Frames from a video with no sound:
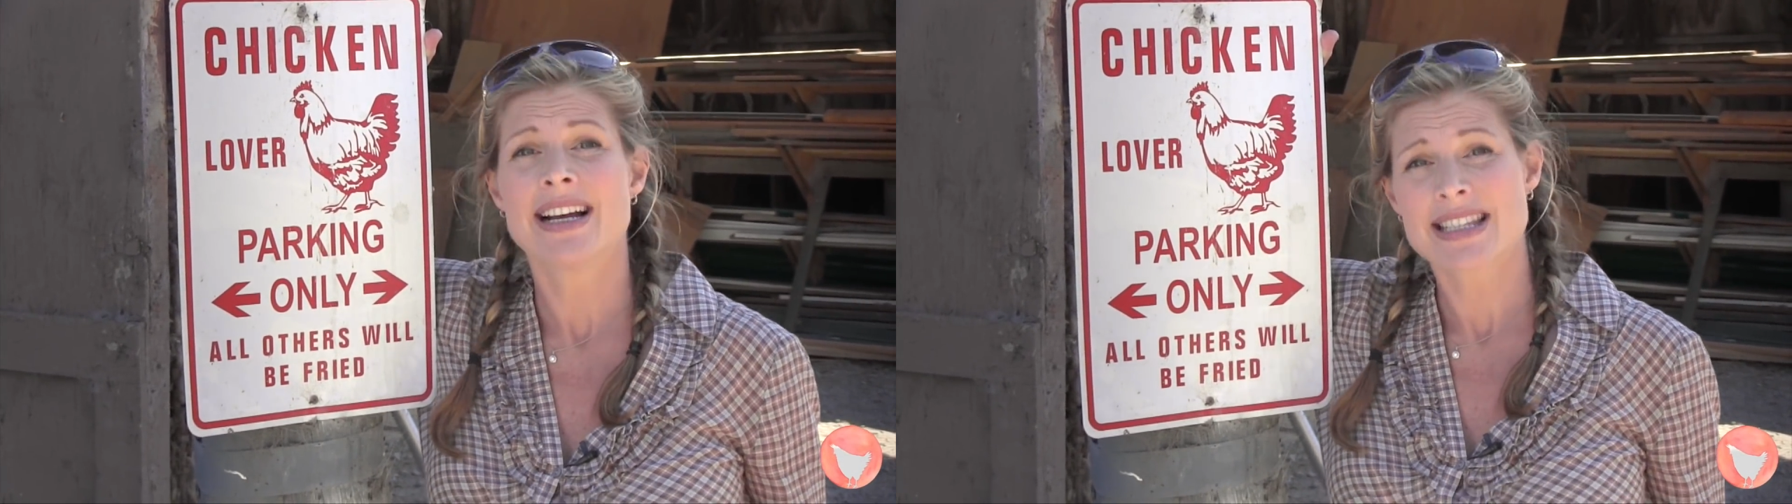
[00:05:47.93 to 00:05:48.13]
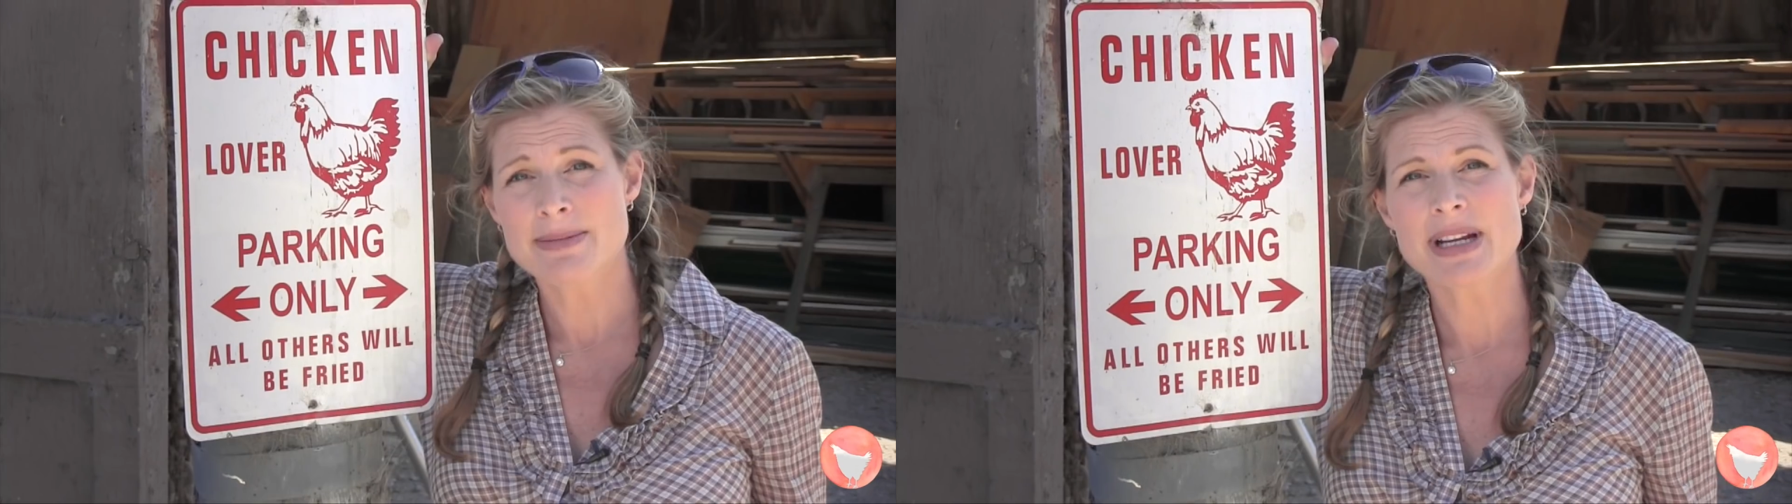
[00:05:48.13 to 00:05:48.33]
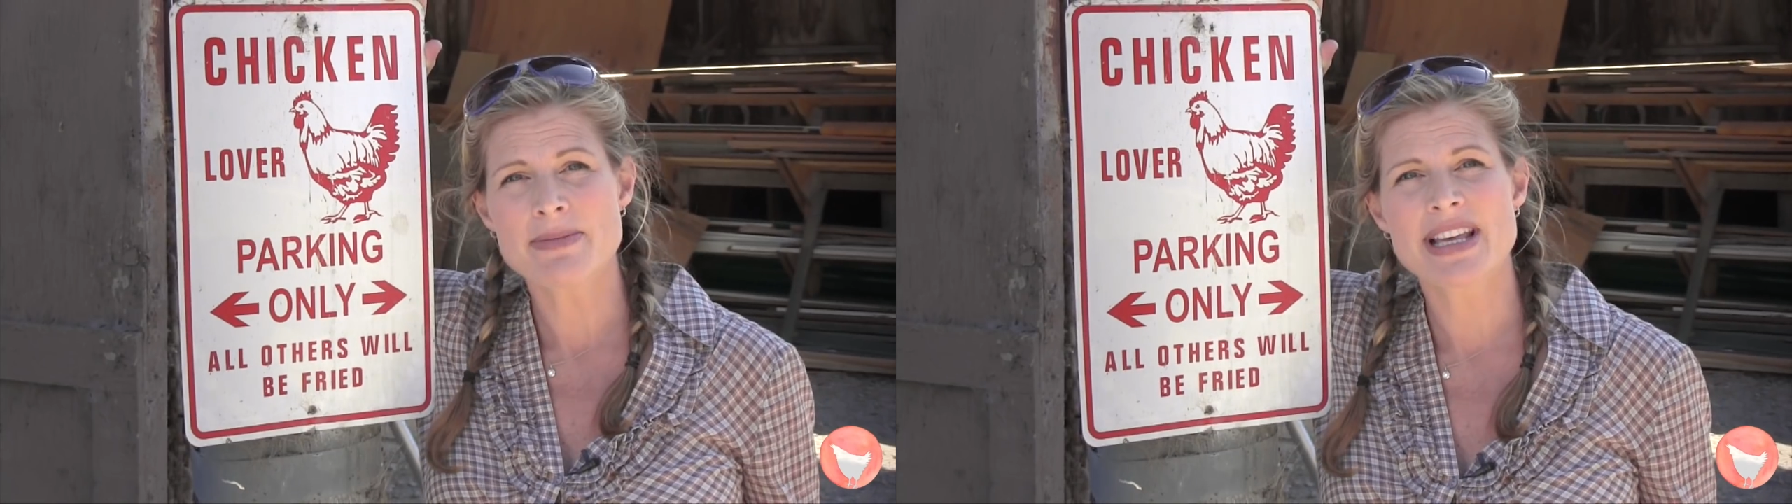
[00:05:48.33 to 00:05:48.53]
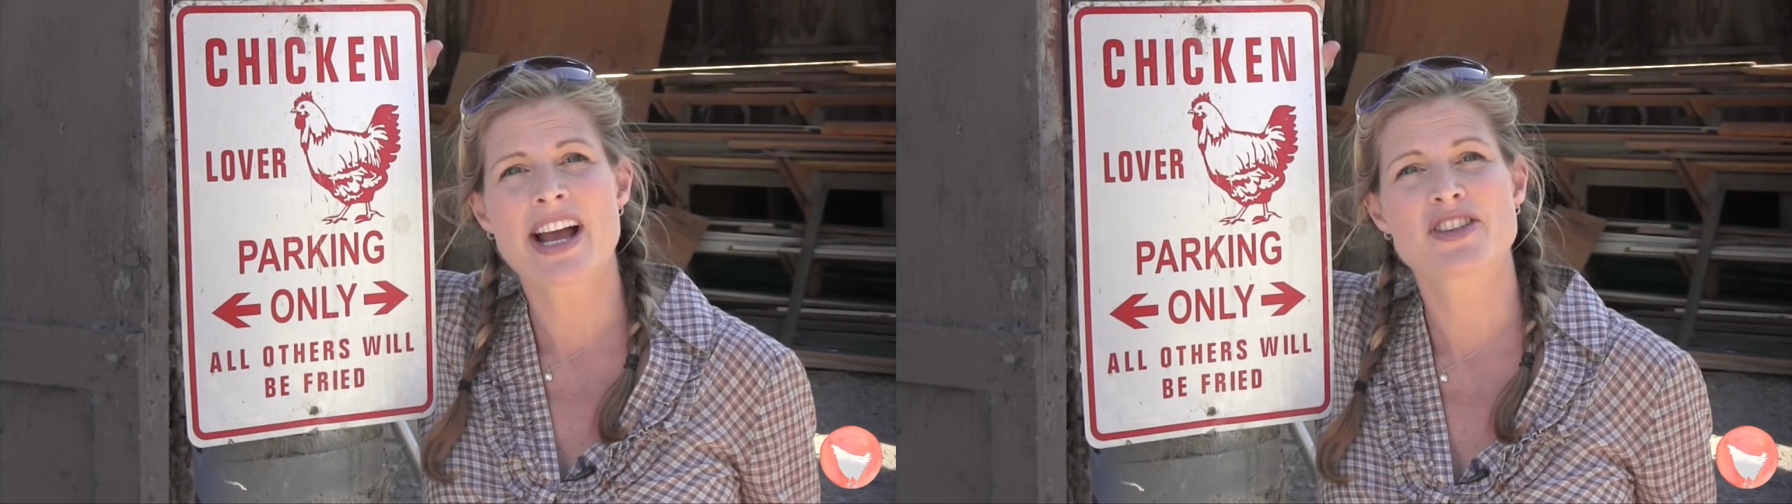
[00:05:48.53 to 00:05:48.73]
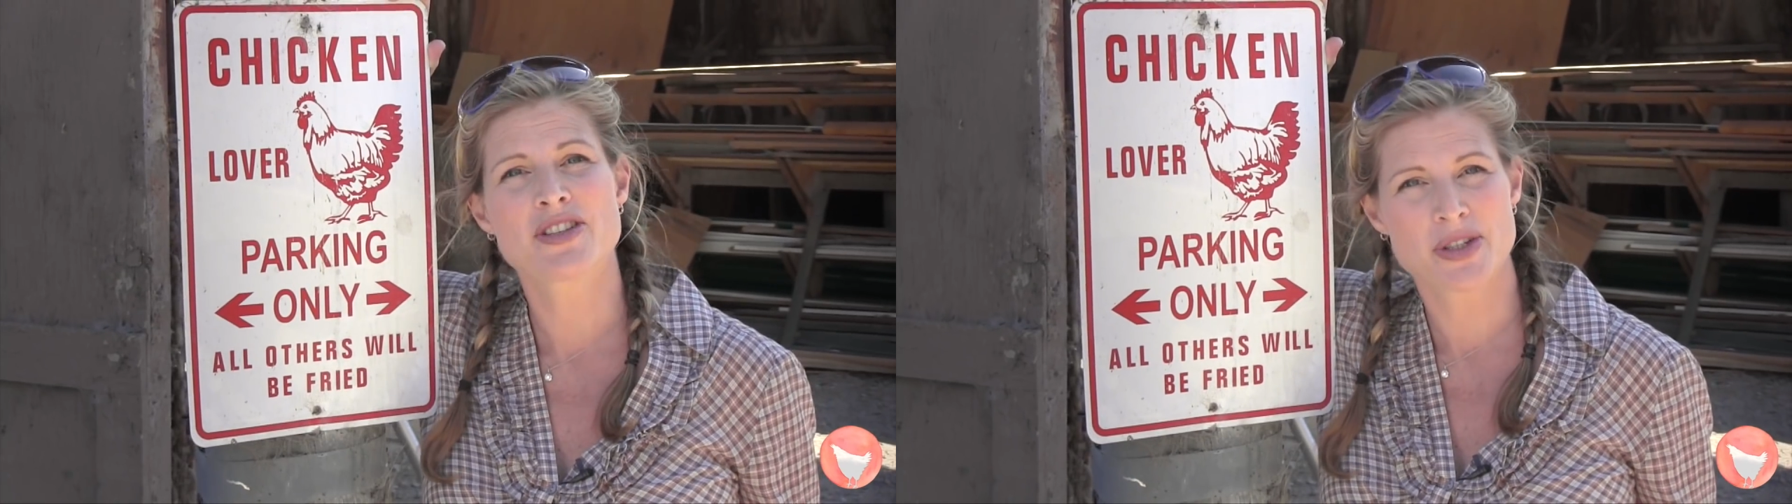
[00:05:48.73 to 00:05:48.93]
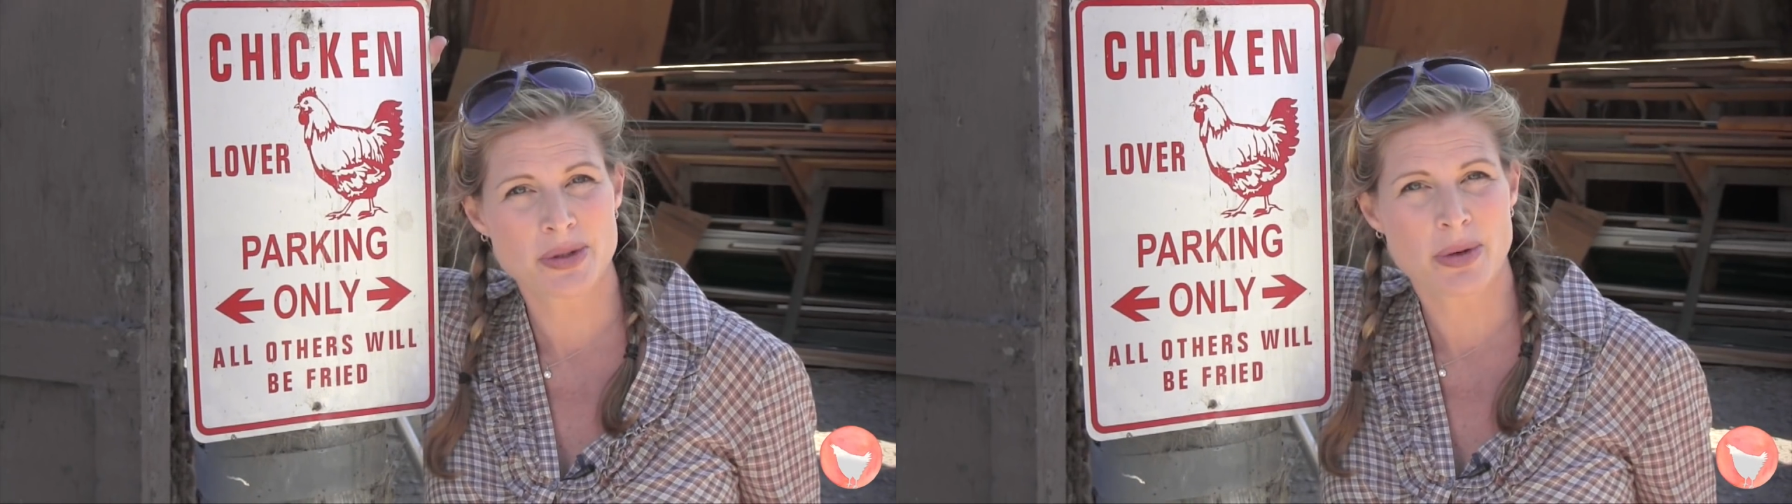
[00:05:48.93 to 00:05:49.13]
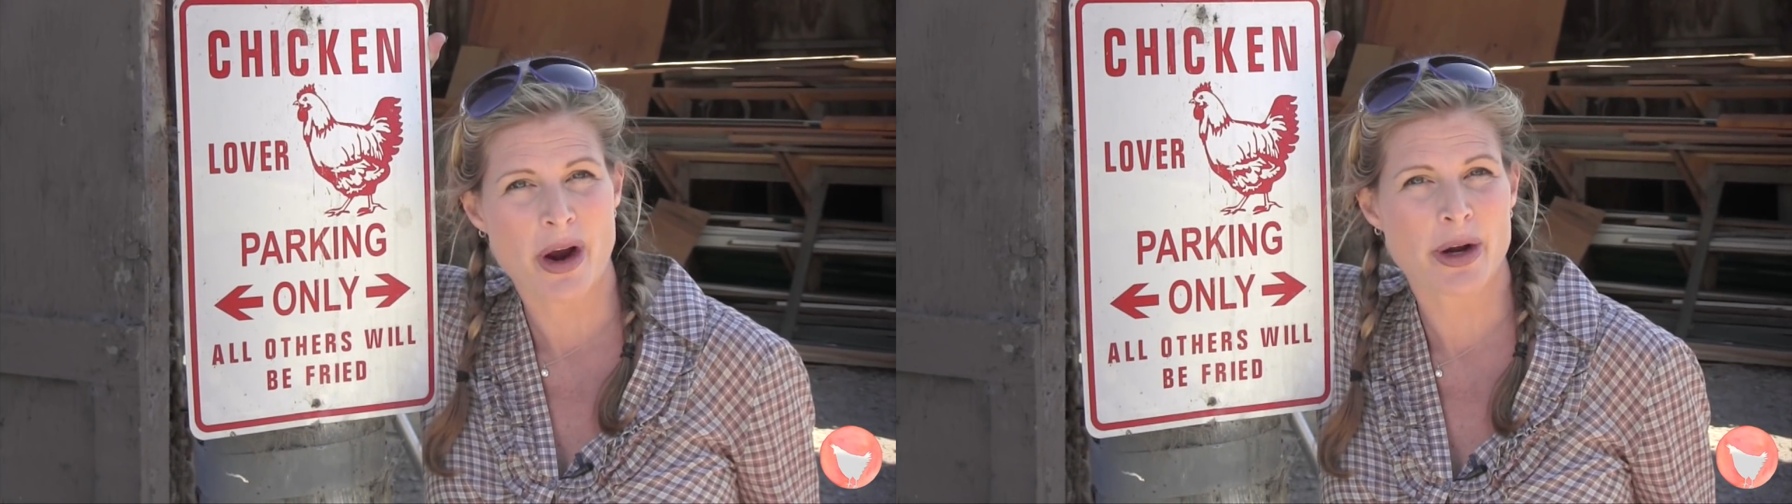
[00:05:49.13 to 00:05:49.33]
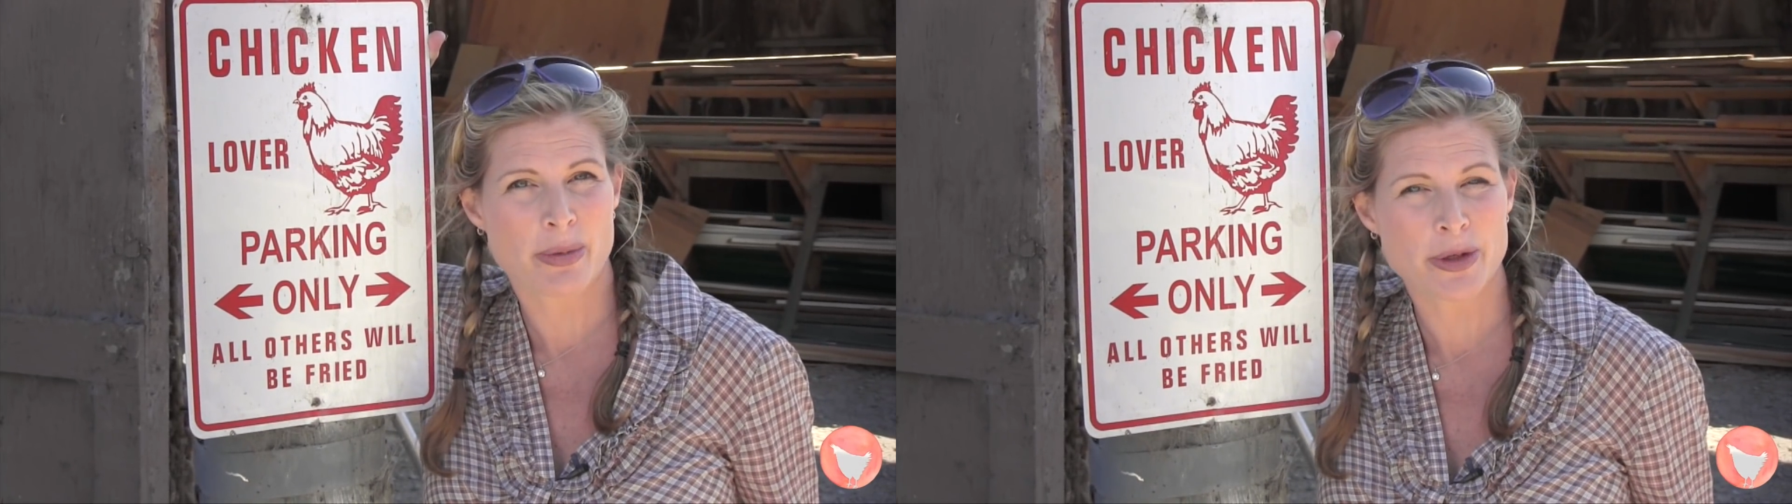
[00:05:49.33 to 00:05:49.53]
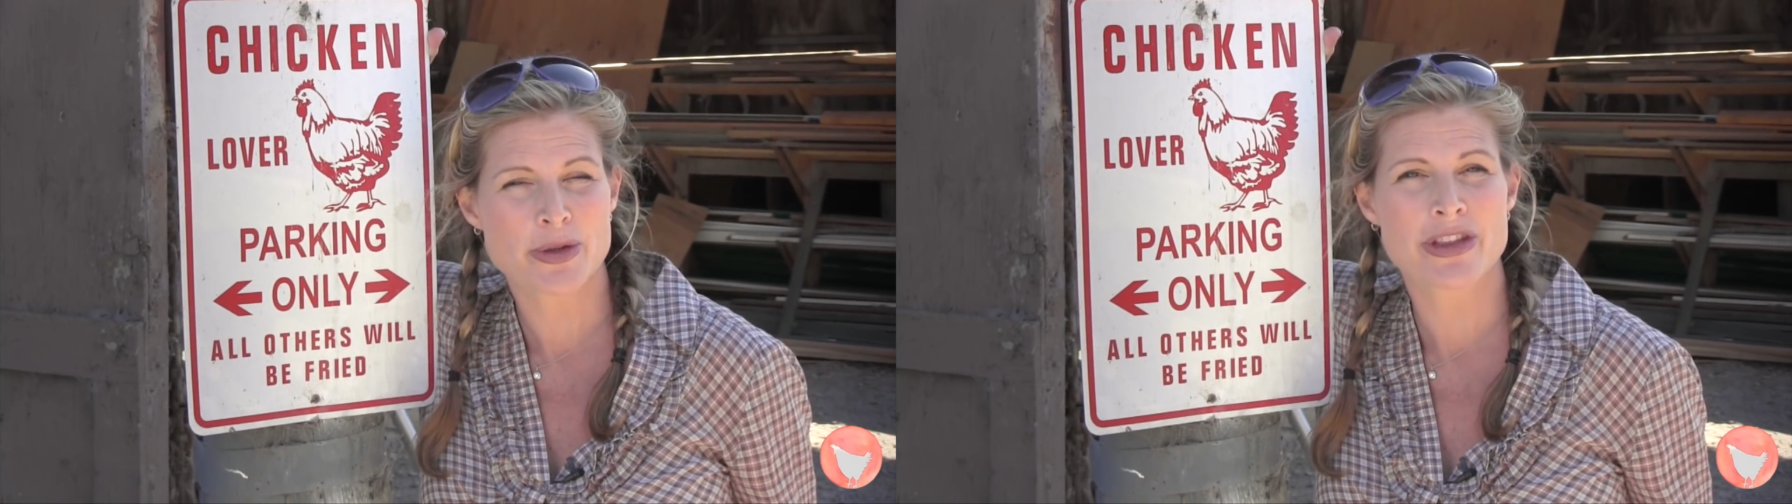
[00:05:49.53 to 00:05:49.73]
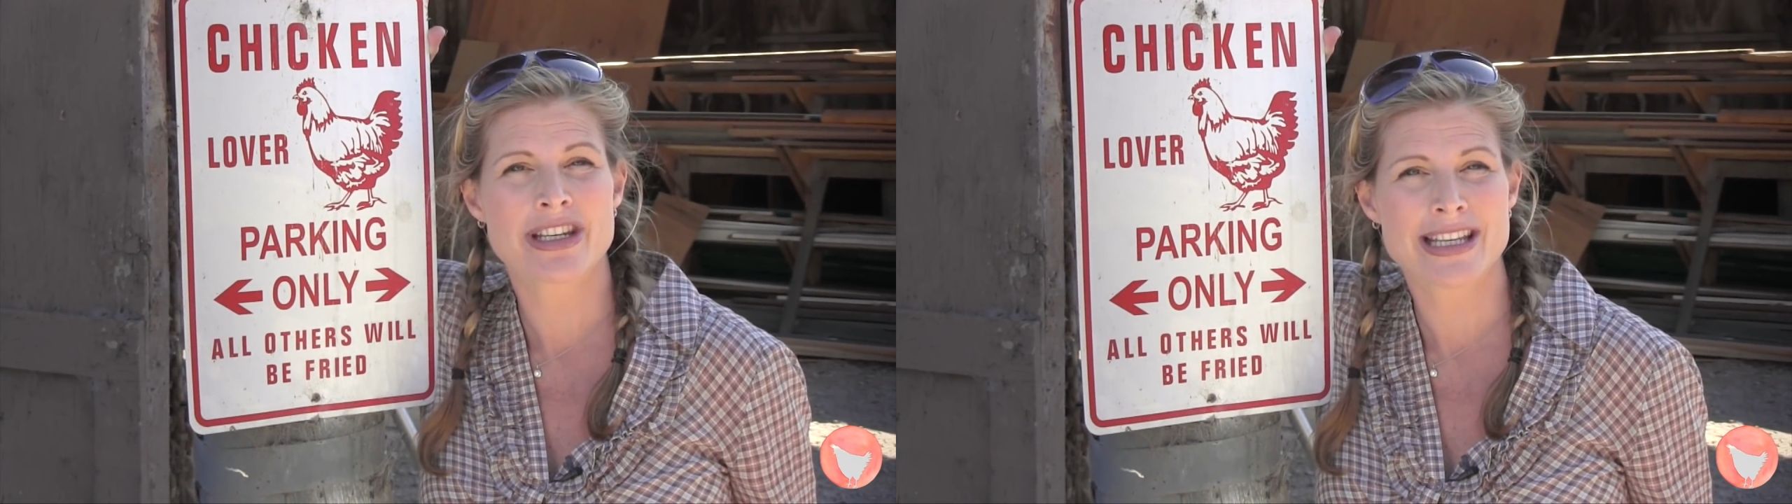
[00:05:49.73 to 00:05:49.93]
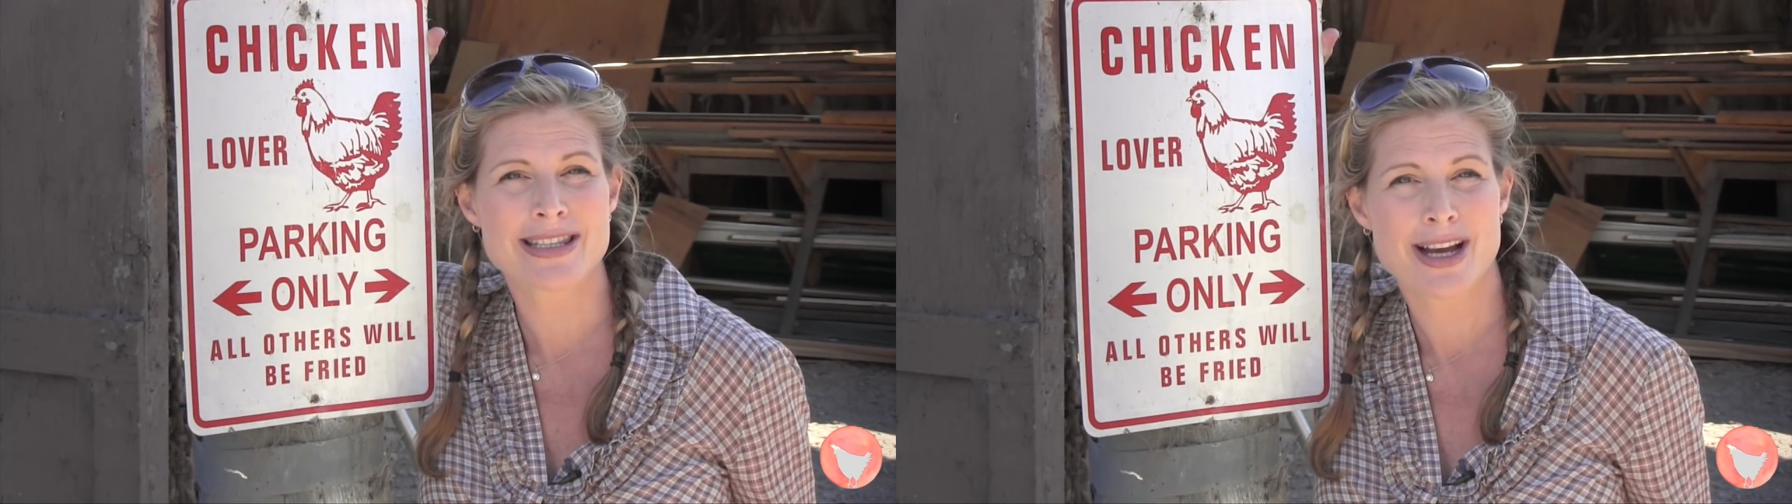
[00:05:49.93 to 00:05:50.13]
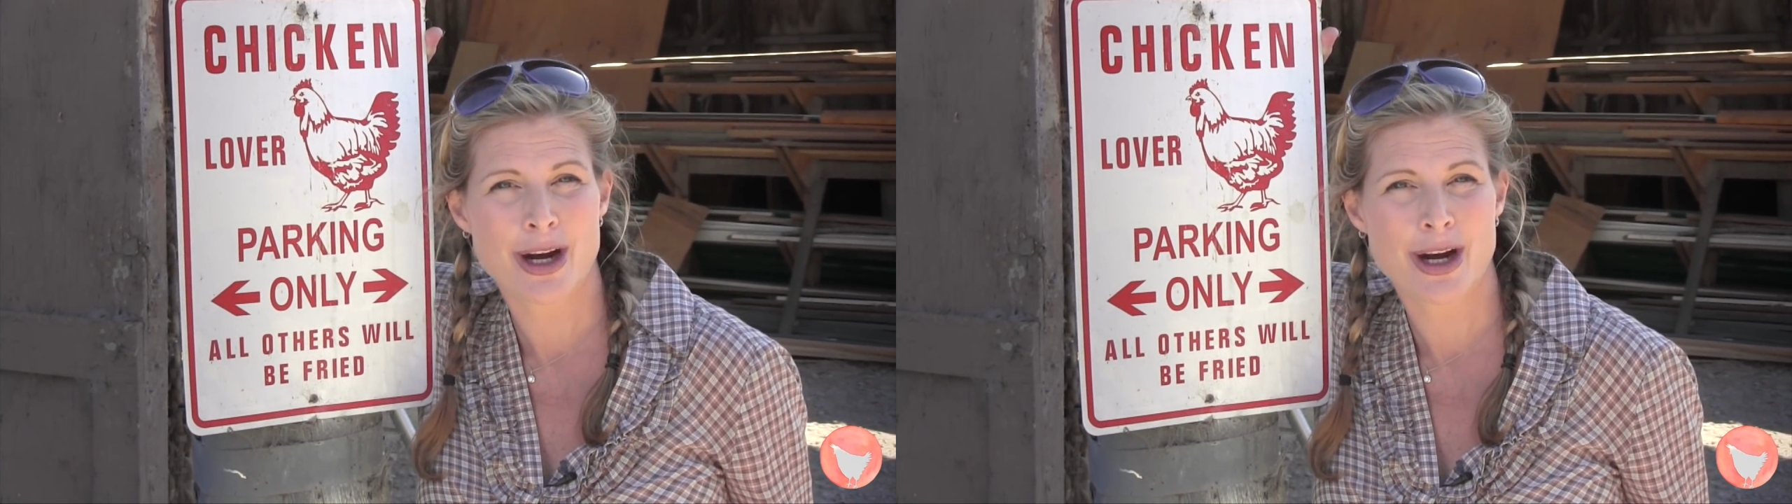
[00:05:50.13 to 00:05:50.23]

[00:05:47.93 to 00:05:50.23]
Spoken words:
Sometimes they actually do acquire poultry that needs a